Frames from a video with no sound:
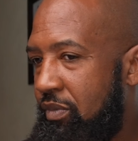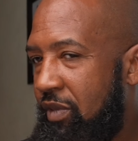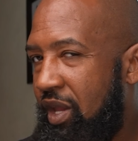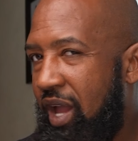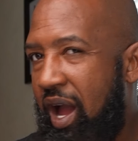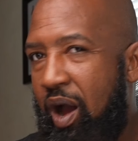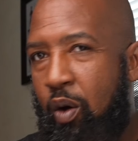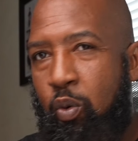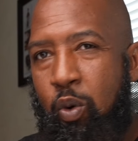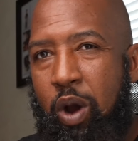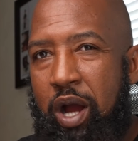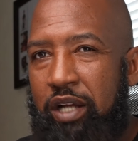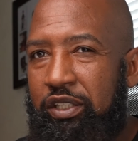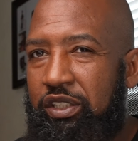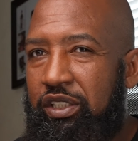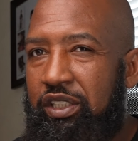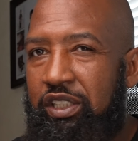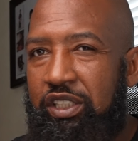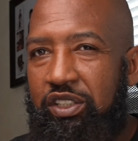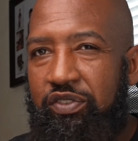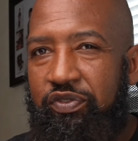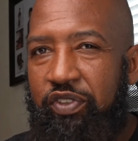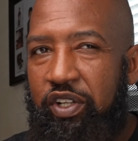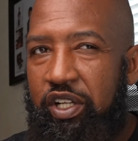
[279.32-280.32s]
I watched
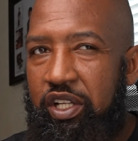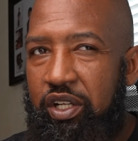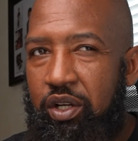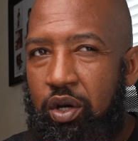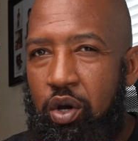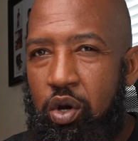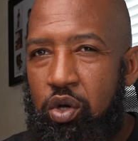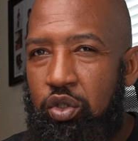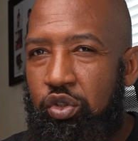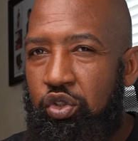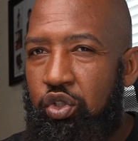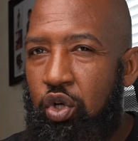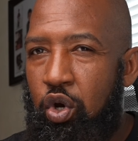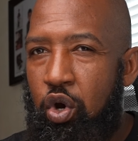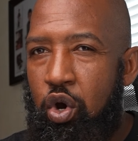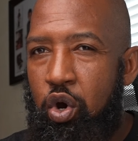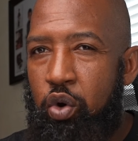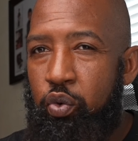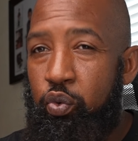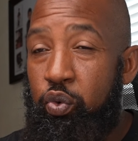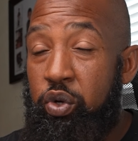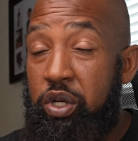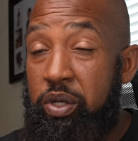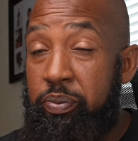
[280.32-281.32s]
these videos
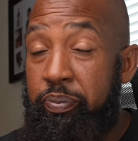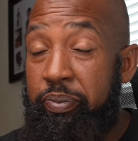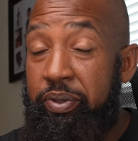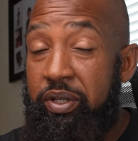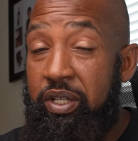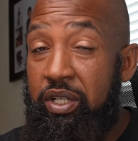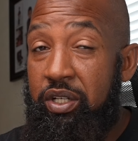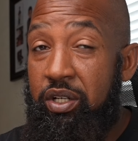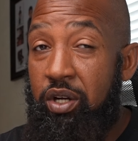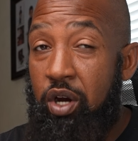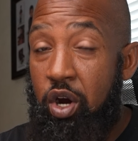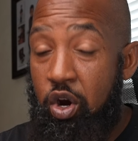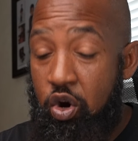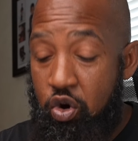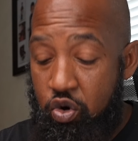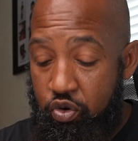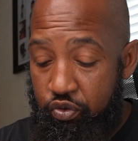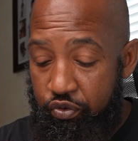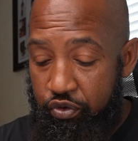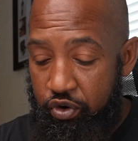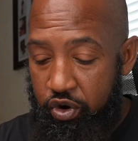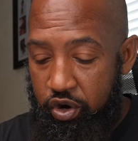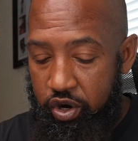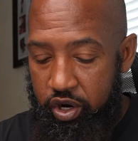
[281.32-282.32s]
on repeat
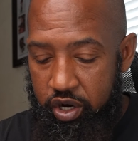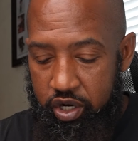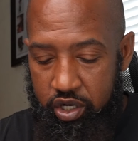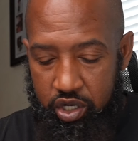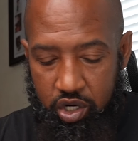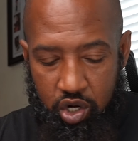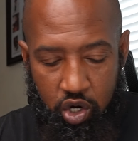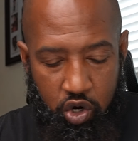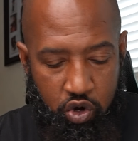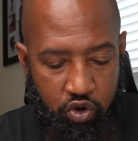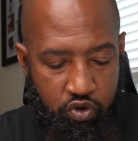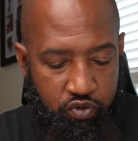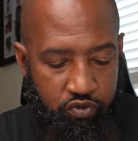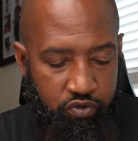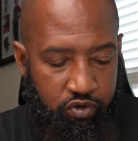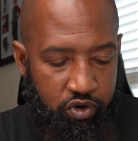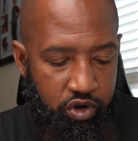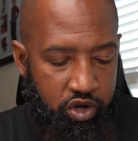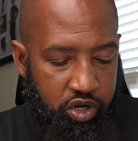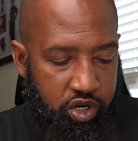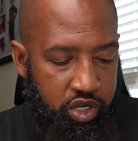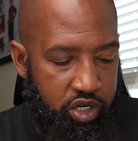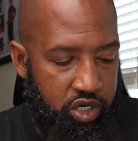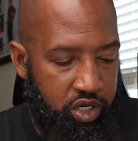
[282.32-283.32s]
over and
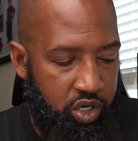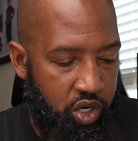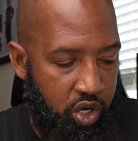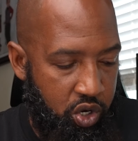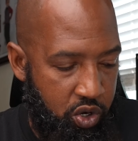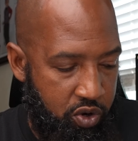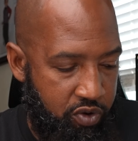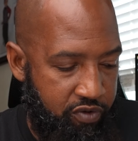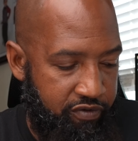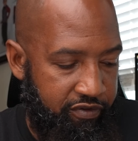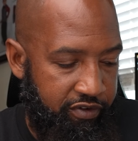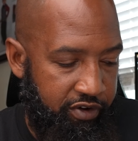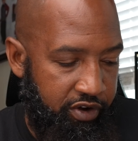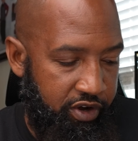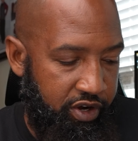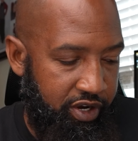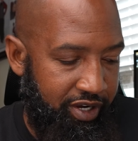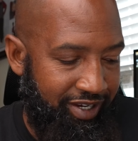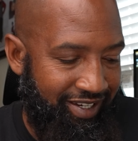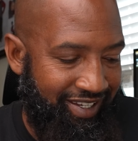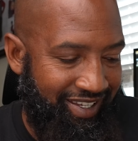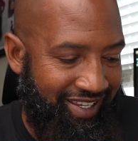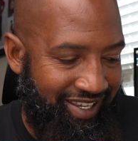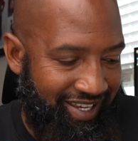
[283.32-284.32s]
over and over
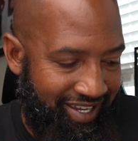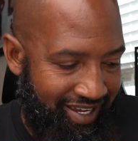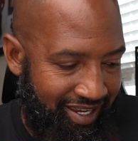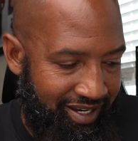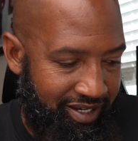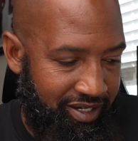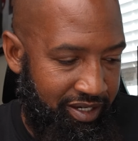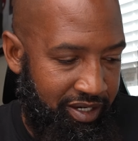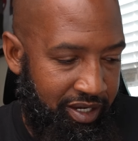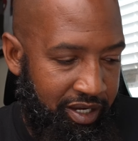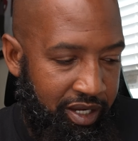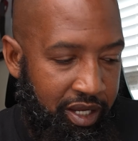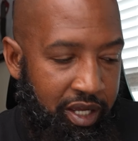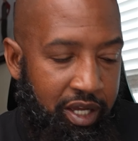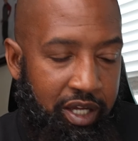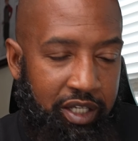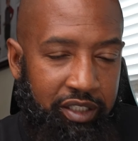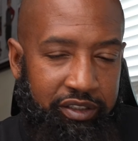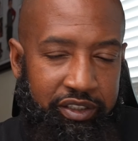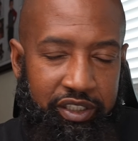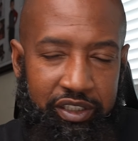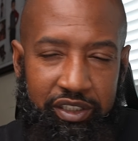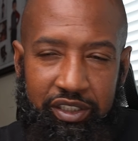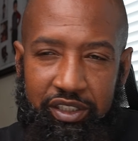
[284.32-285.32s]
again,
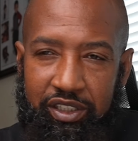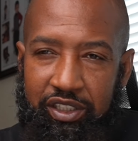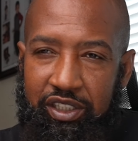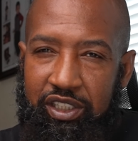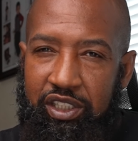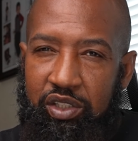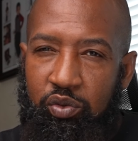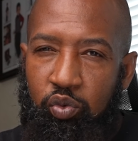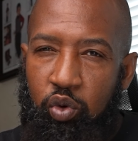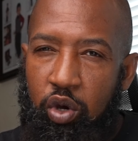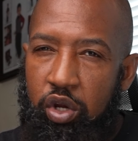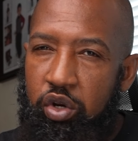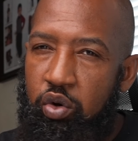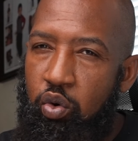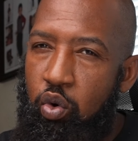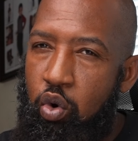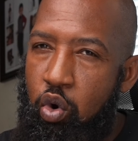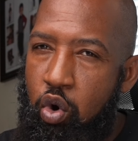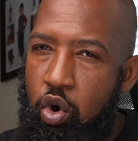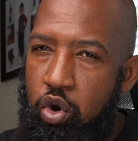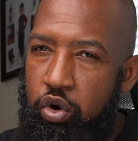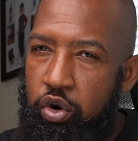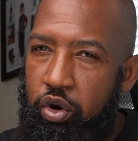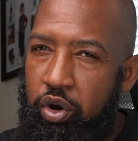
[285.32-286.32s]
just to see what
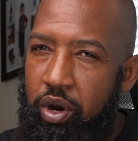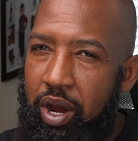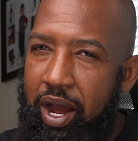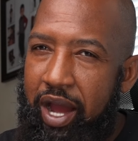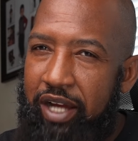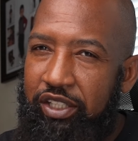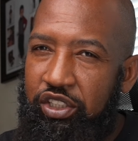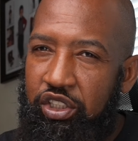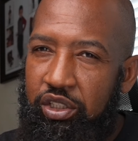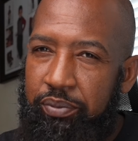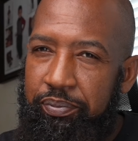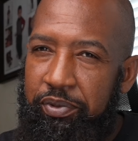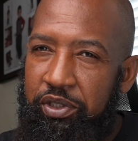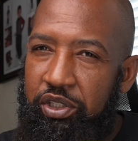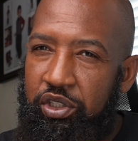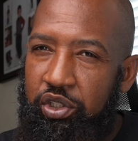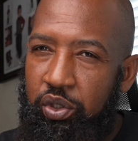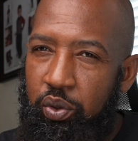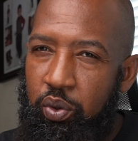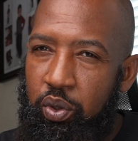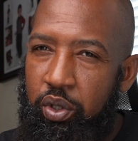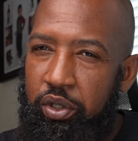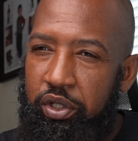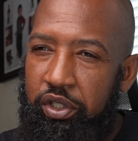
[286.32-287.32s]
order I should be
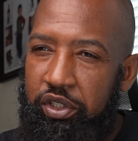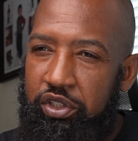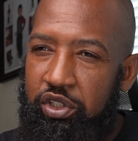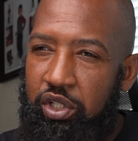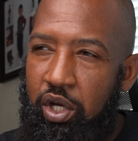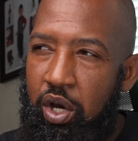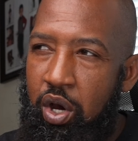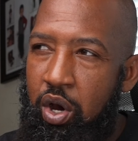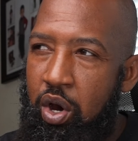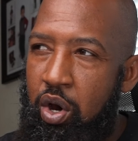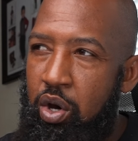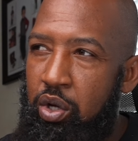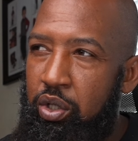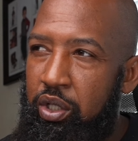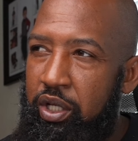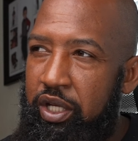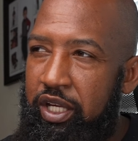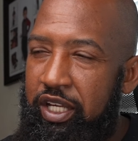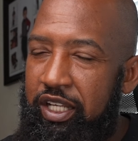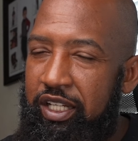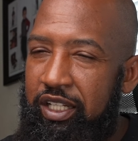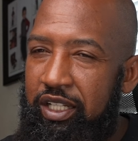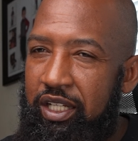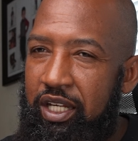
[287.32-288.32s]
doing this all
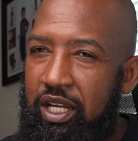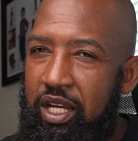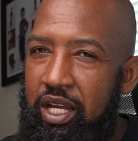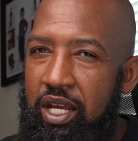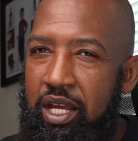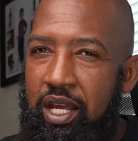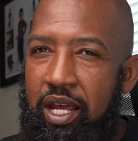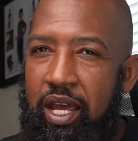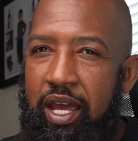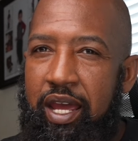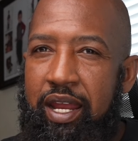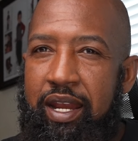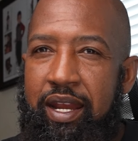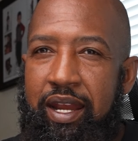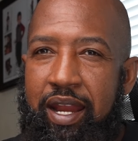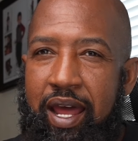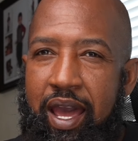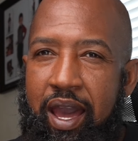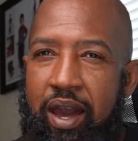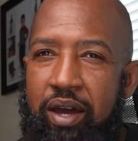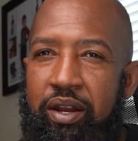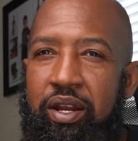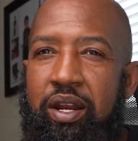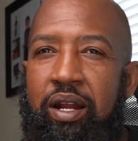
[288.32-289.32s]
in. And
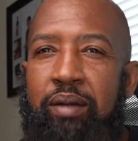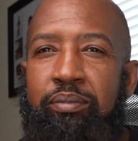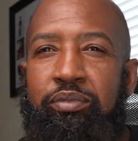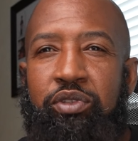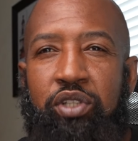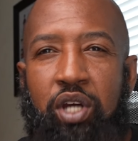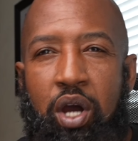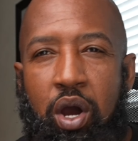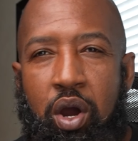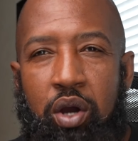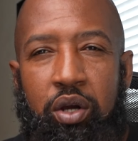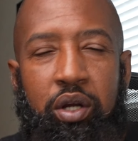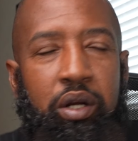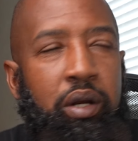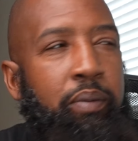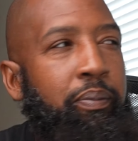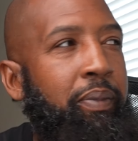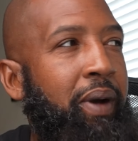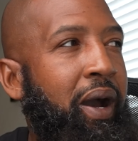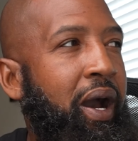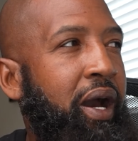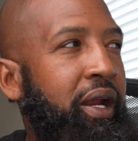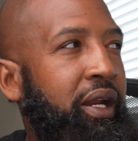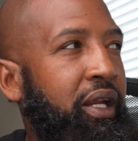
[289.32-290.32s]
now that I'm talking
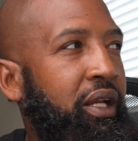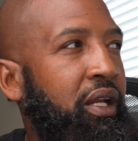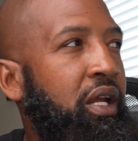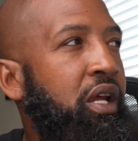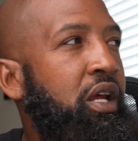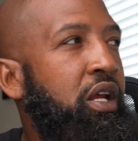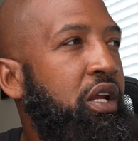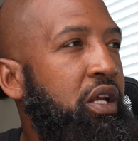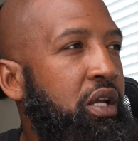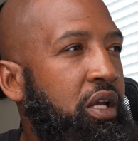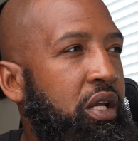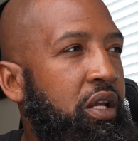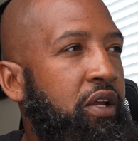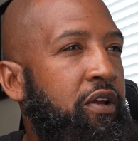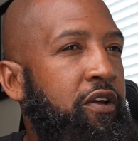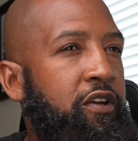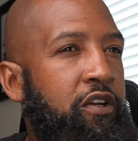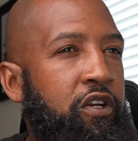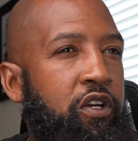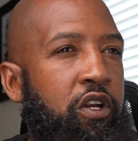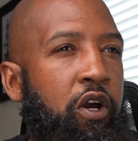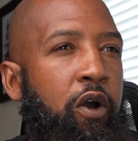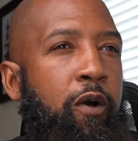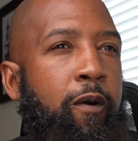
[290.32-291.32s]
about it,
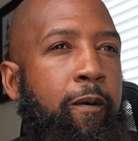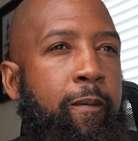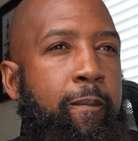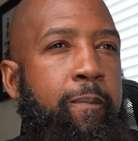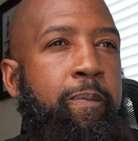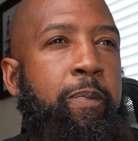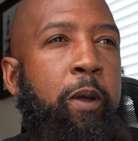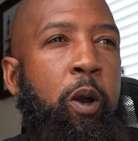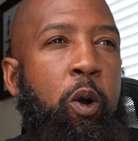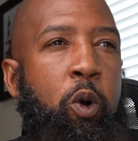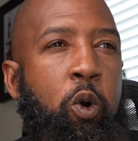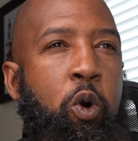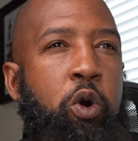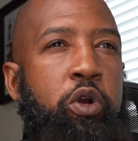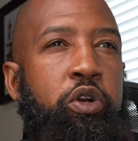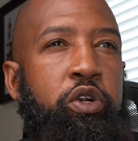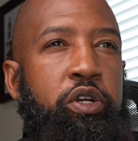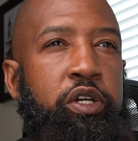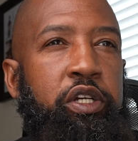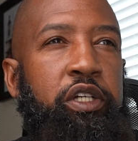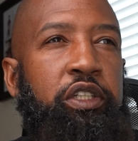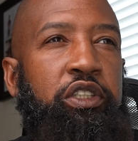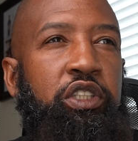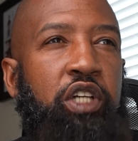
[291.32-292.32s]
you know, the
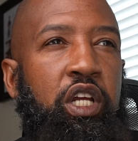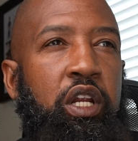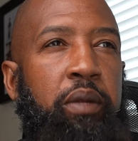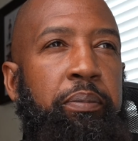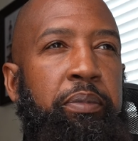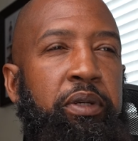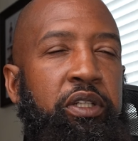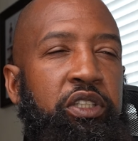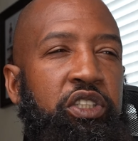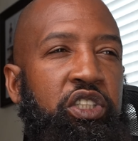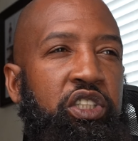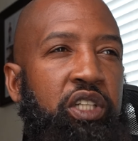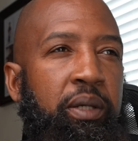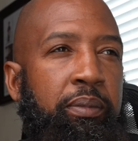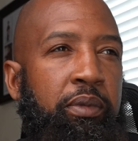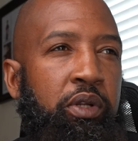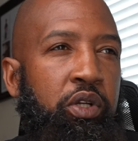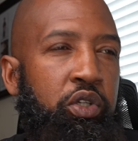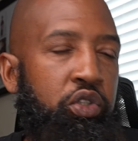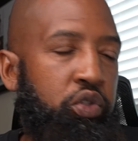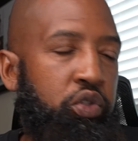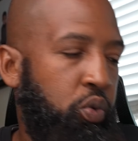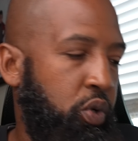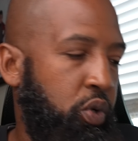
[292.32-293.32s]
order is going to be
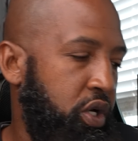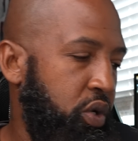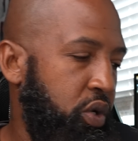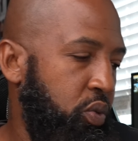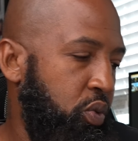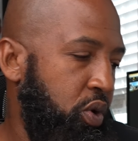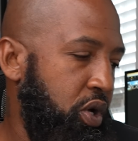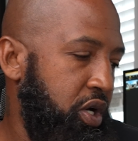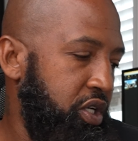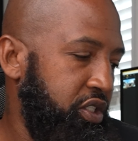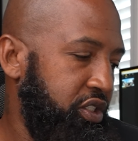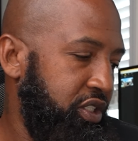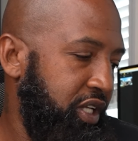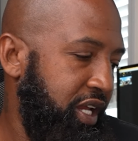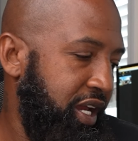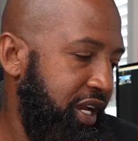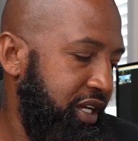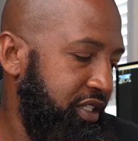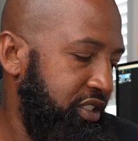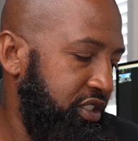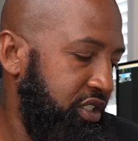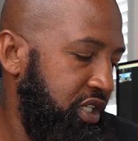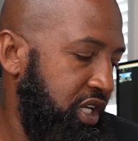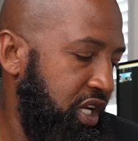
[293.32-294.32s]
similar to what it was
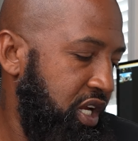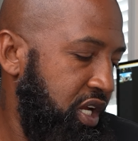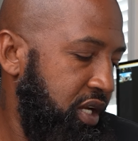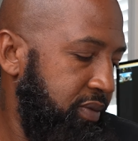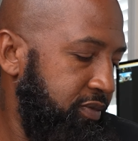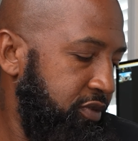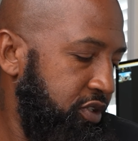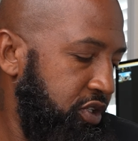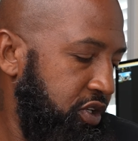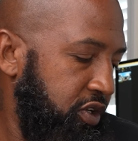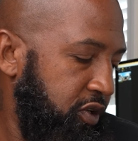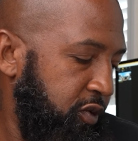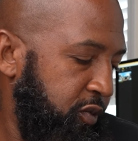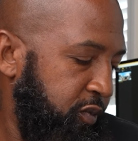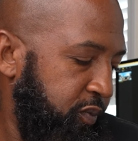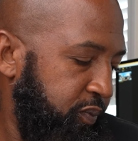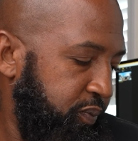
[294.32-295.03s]
last time, you know.